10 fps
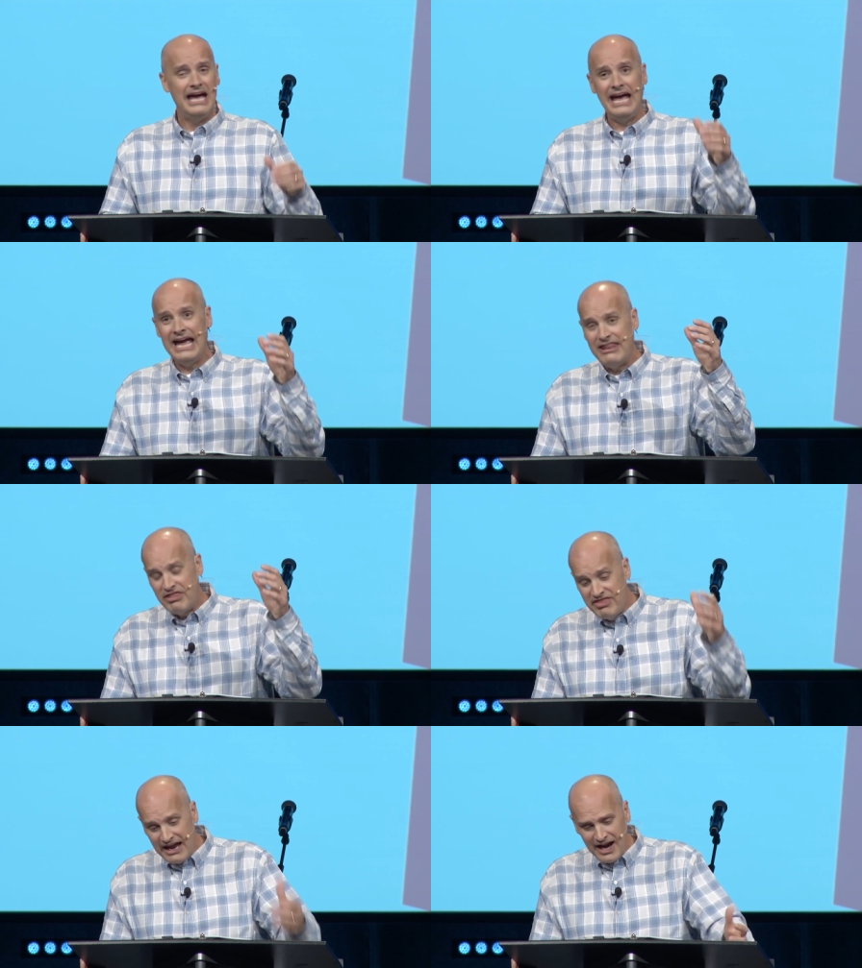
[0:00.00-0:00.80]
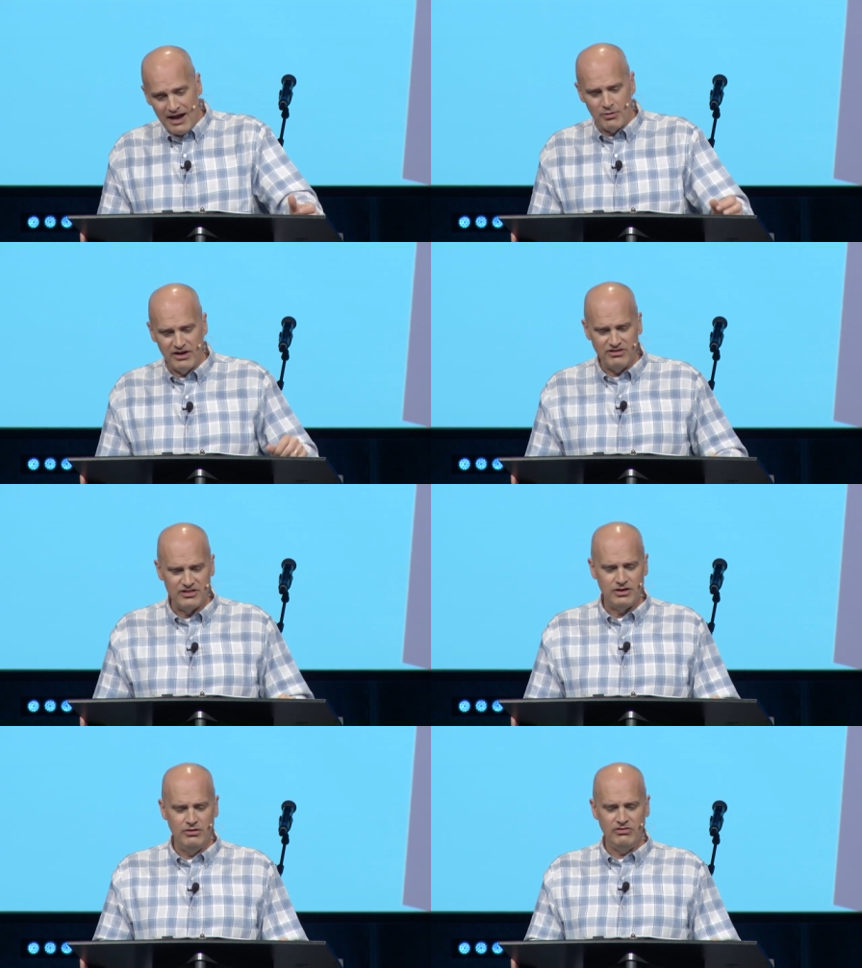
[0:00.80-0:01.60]
And there I was in
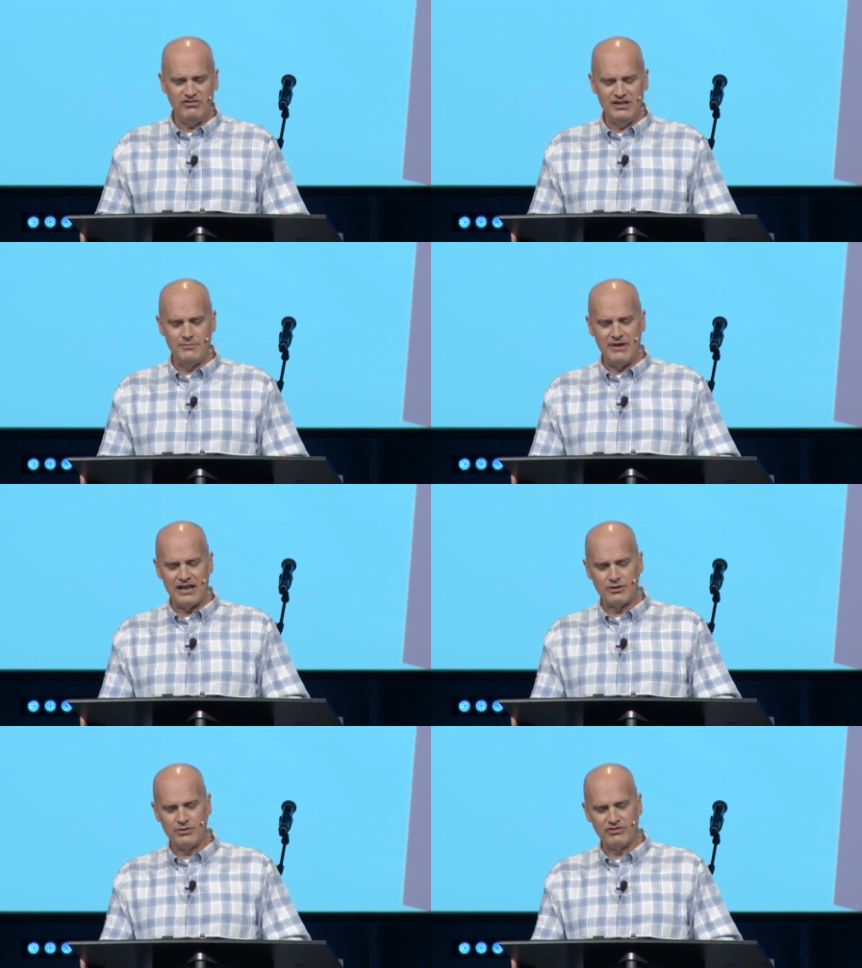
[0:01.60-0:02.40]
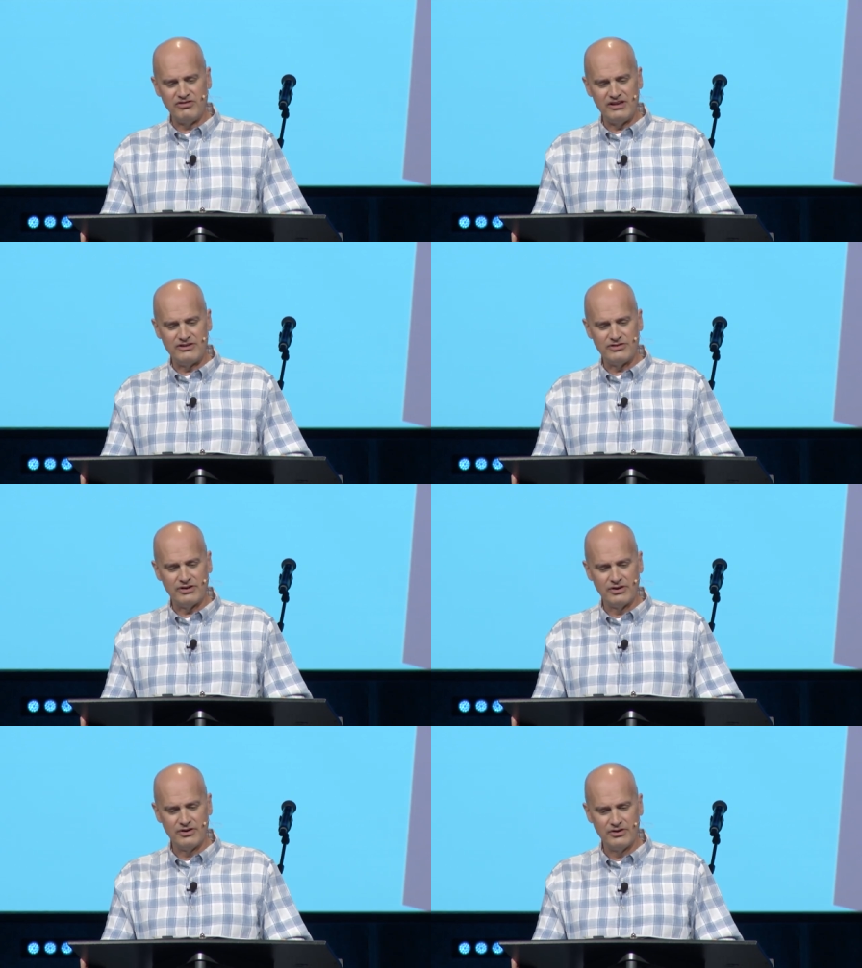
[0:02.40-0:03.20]
the Houston Medical
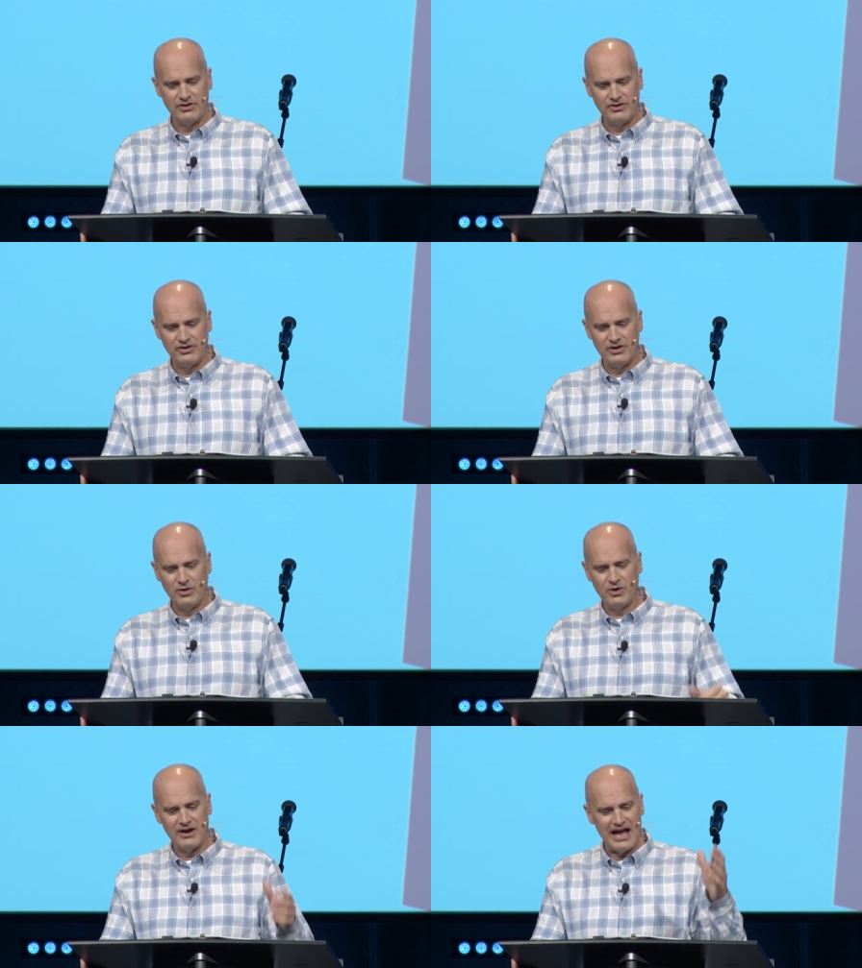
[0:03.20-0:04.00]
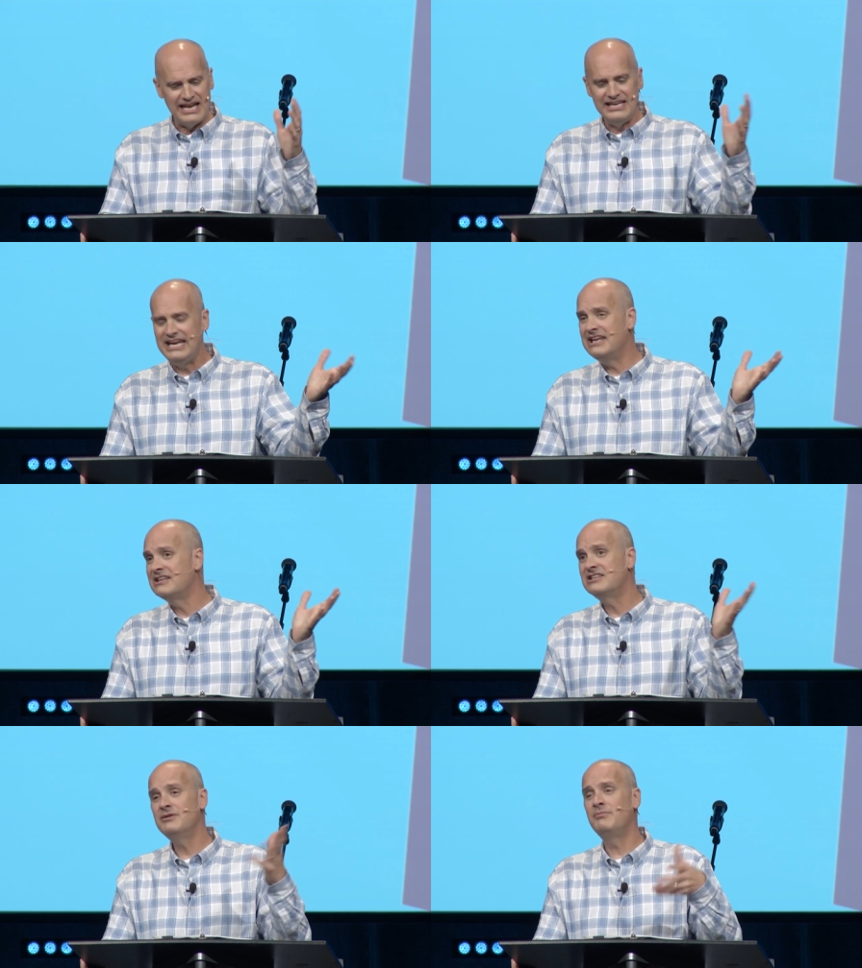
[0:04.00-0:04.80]
Center, where I
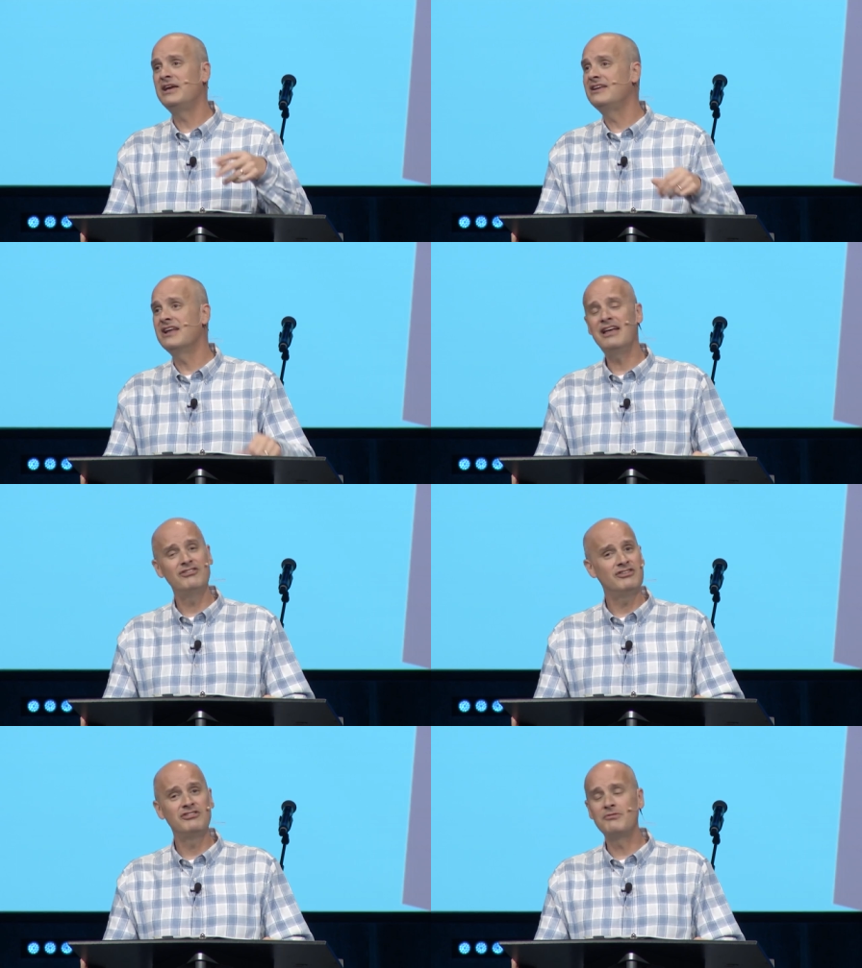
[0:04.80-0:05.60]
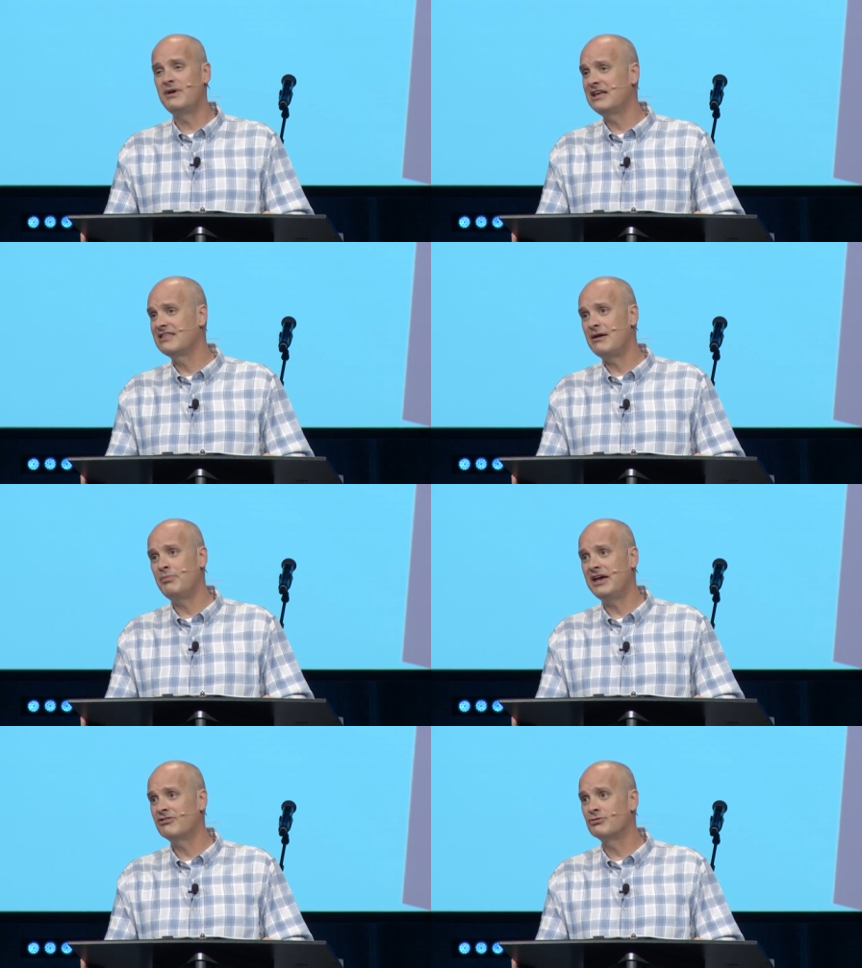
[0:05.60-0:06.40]
needed to be, not just to make that
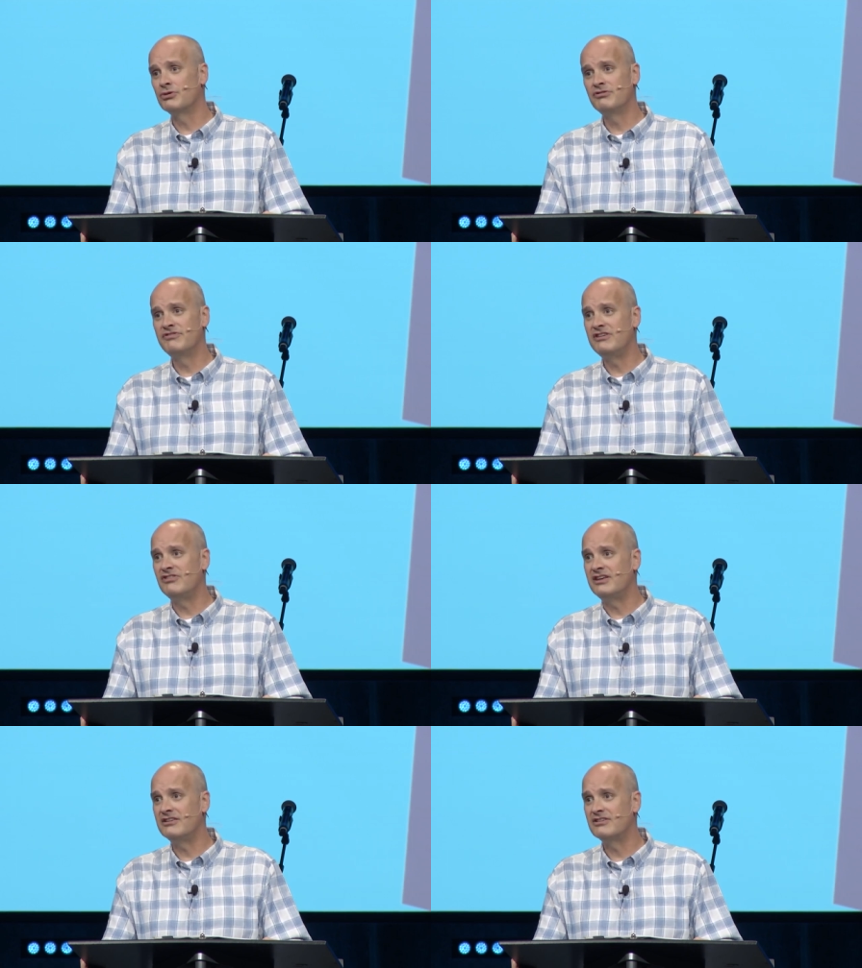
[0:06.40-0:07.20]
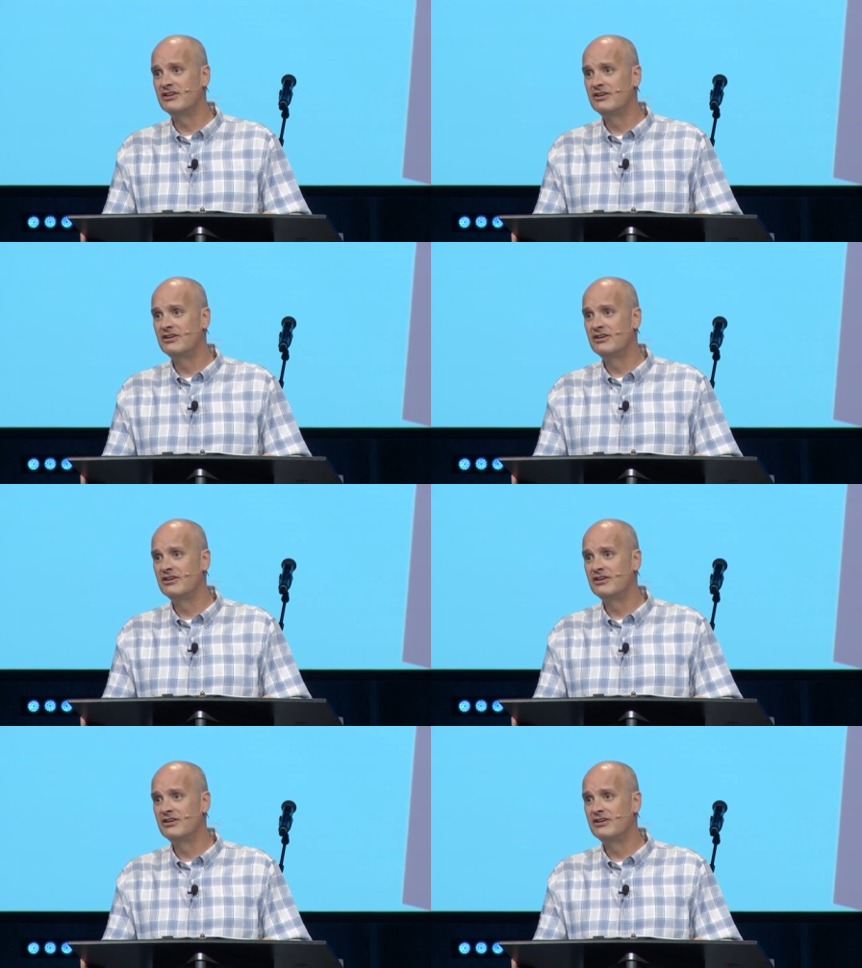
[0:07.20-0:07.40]
pastoral visit,